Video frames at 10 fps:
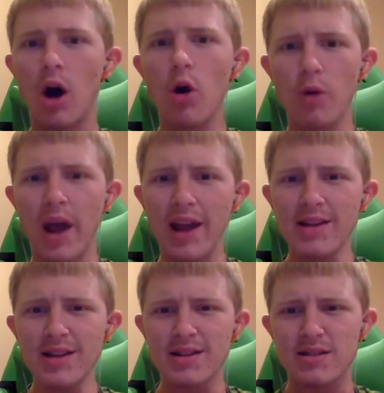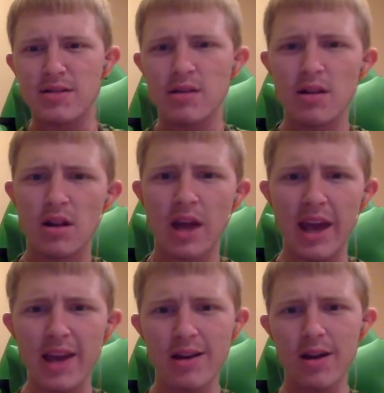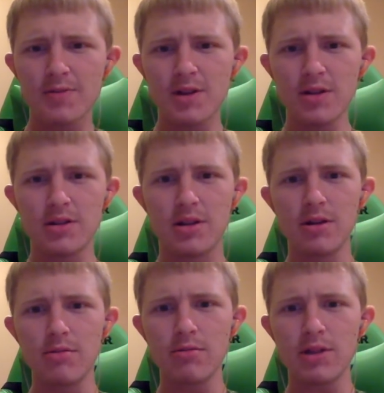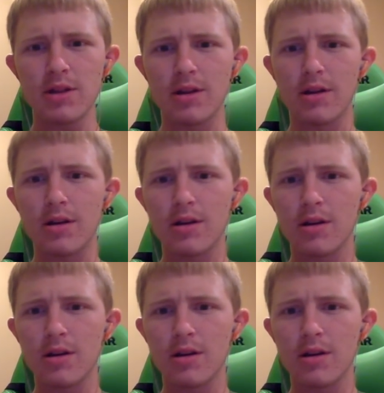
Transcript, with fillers: Oh, and he has handcuffs on too? What the?